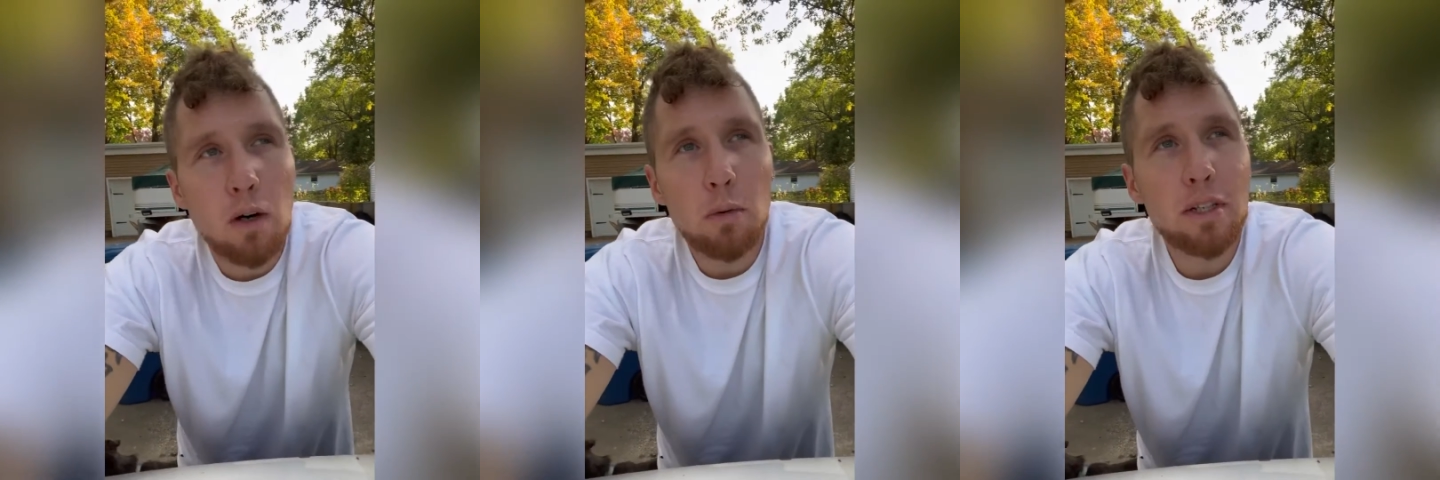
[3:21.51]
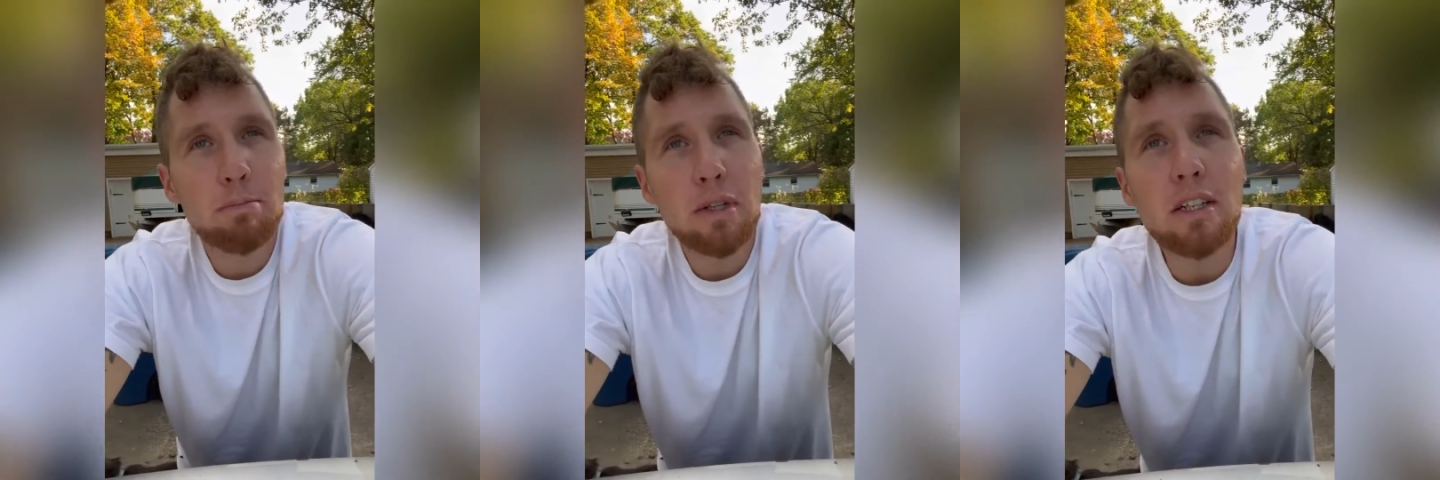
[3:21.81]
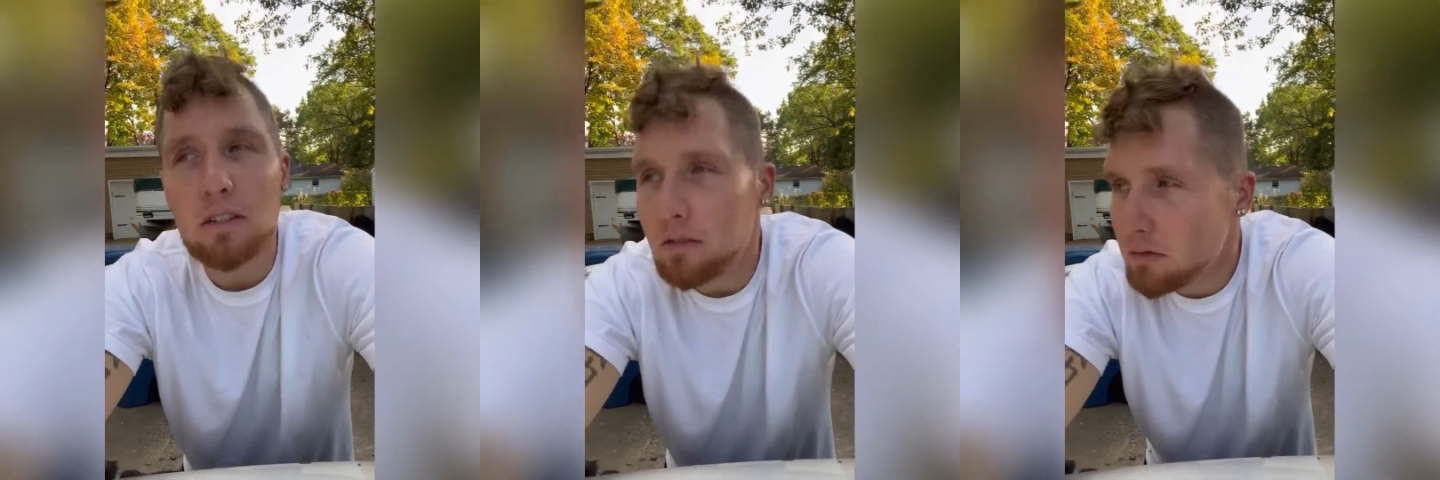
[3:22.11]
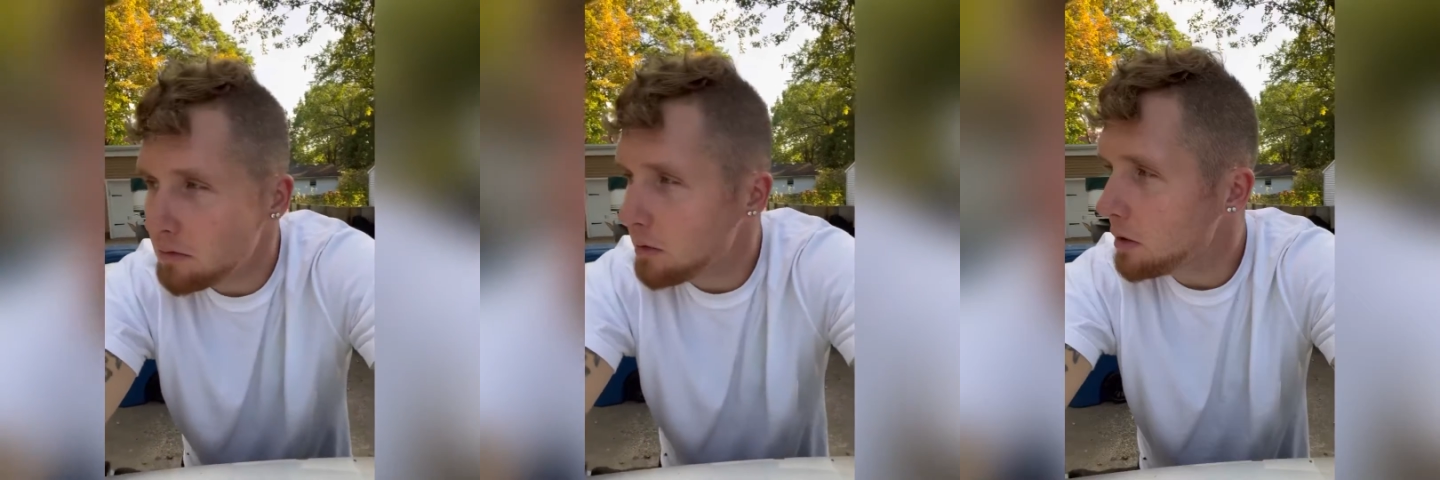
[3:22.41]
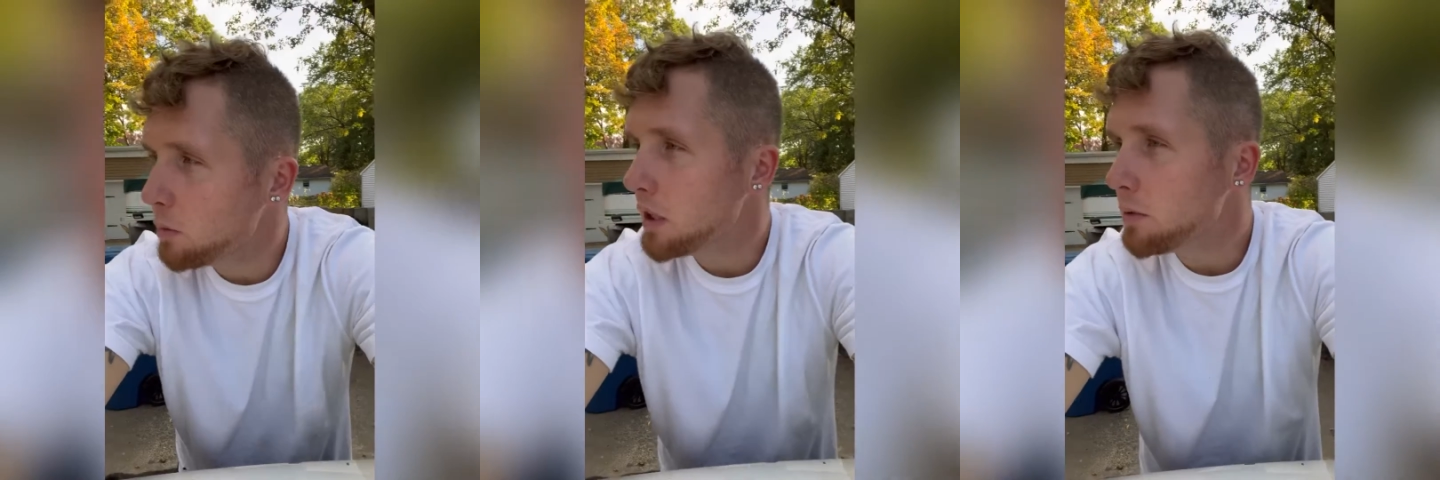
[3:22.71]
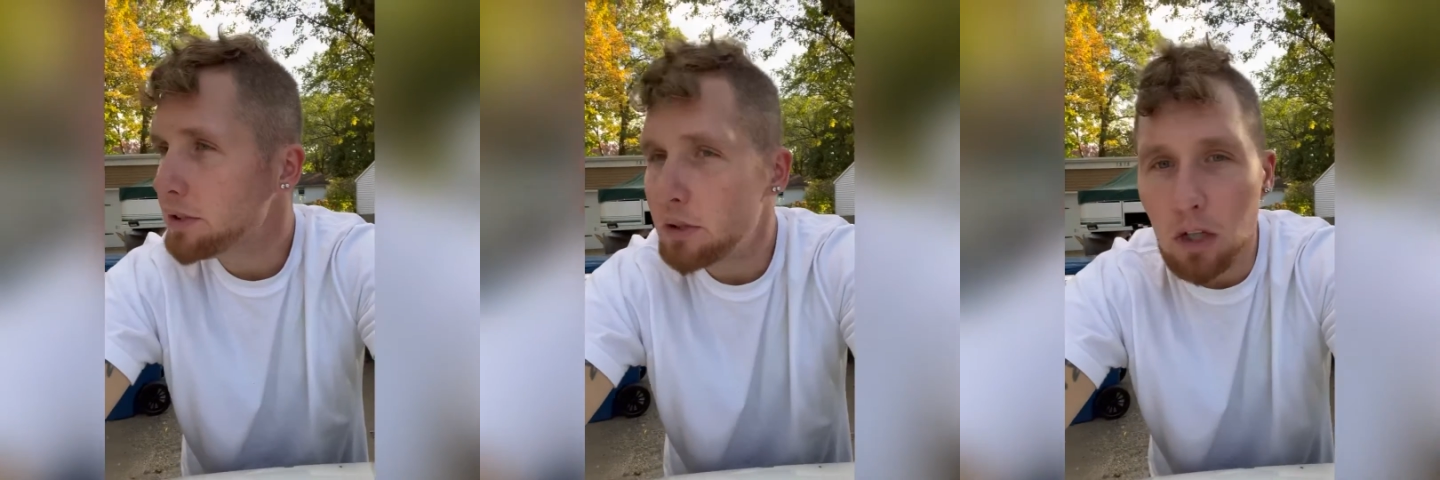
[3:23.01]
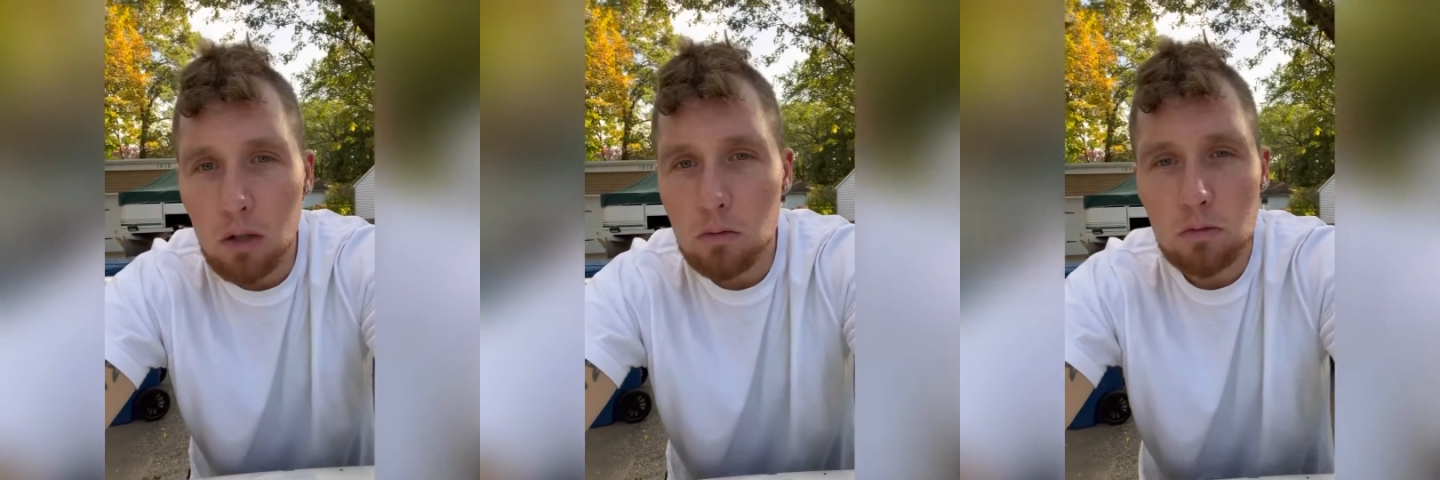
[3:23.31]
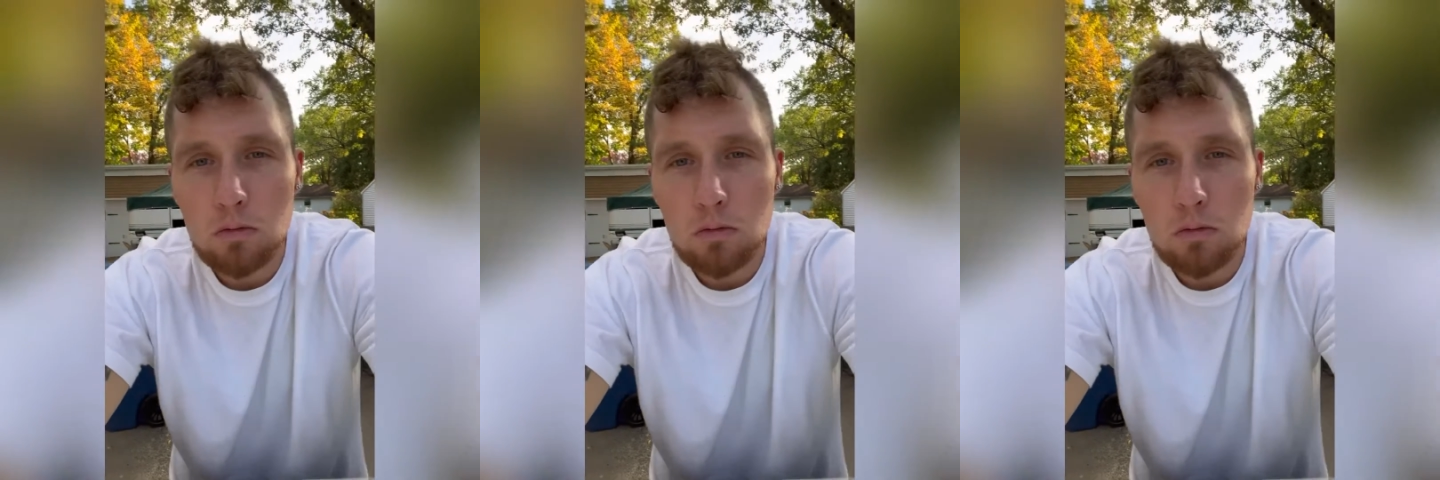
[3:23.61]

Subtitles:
What would it be? Where would you go?